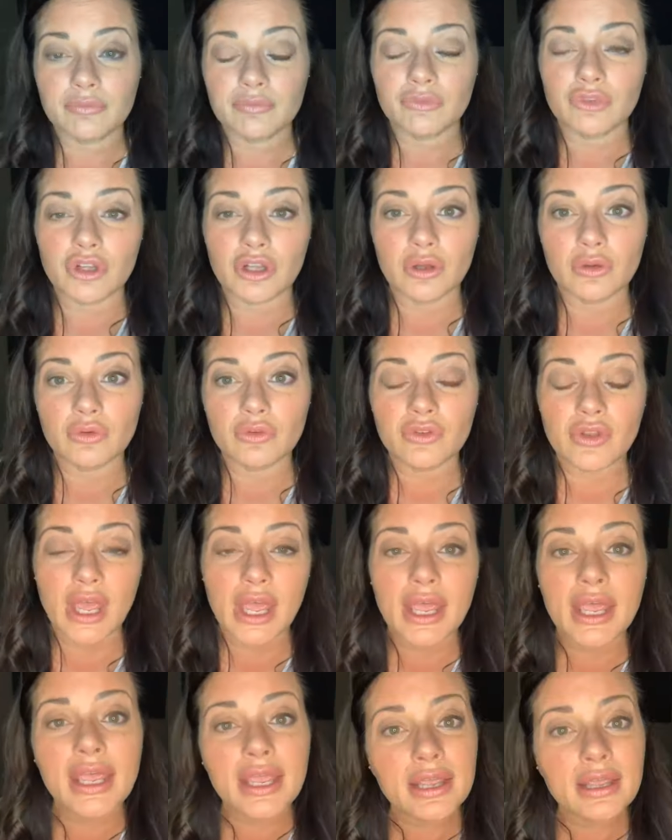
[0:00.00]
so
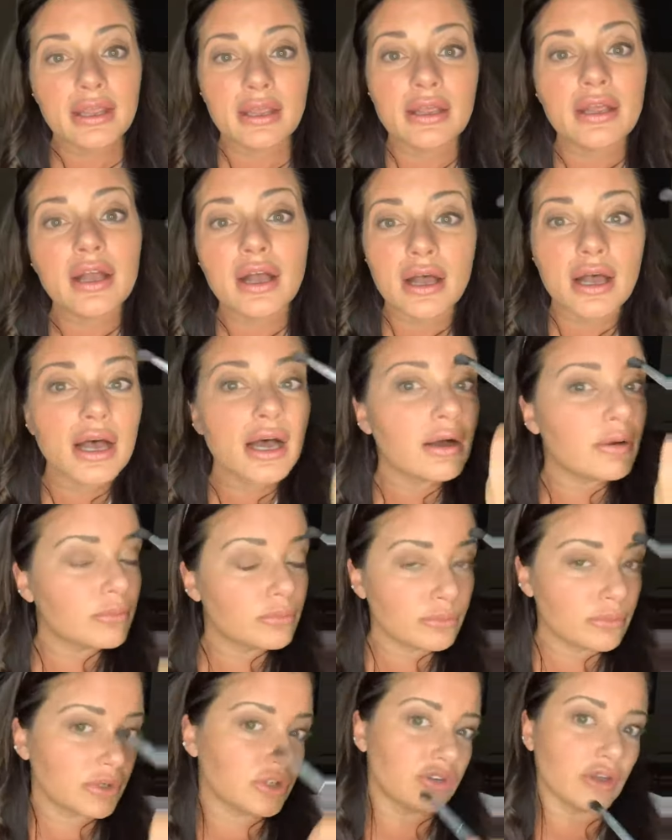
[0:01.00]
say, I,
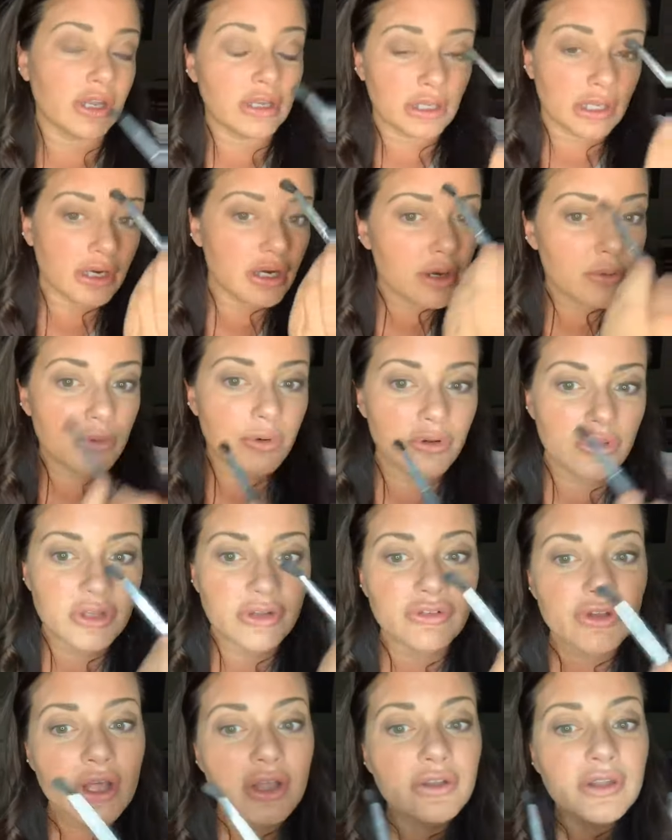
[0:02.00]
which I did, I wore
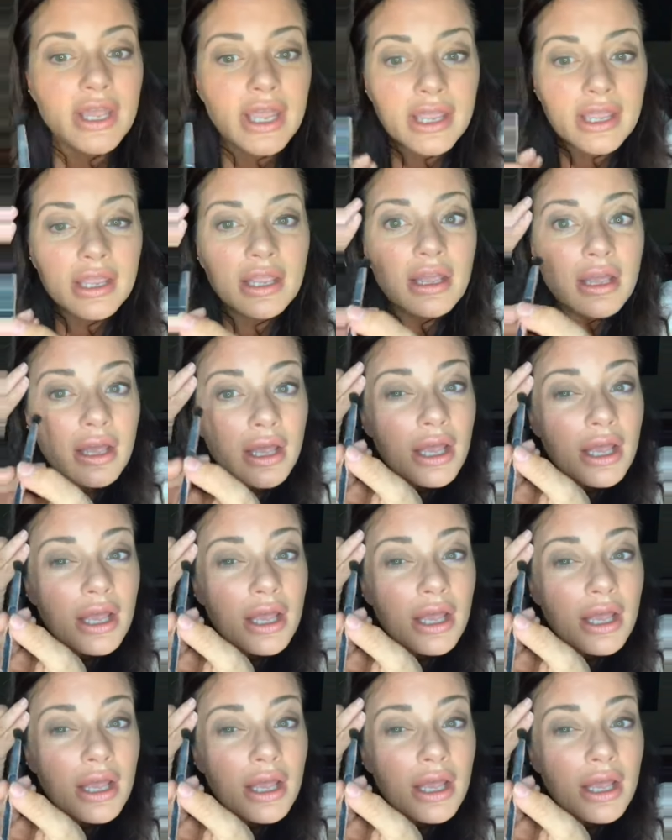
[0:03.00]
this all day,